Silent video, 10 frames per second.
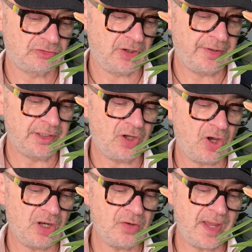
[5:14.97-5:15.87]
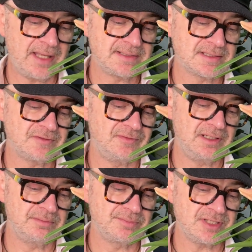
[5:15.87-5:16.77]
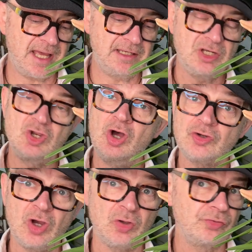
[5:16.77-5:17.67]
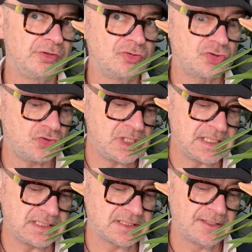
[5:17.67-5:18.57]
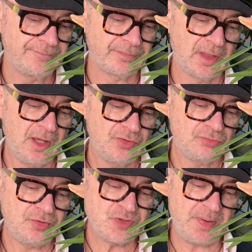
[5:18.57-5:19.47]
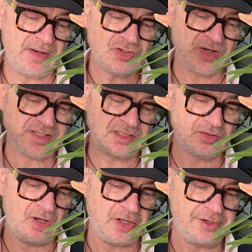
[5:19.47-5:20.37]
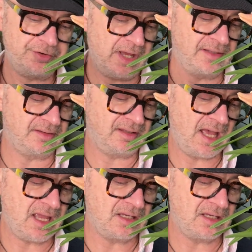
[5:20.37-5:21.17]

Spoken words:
growing in hollow ends of limbs and in knot holes in trees. The roots penetrating the hollow and decaying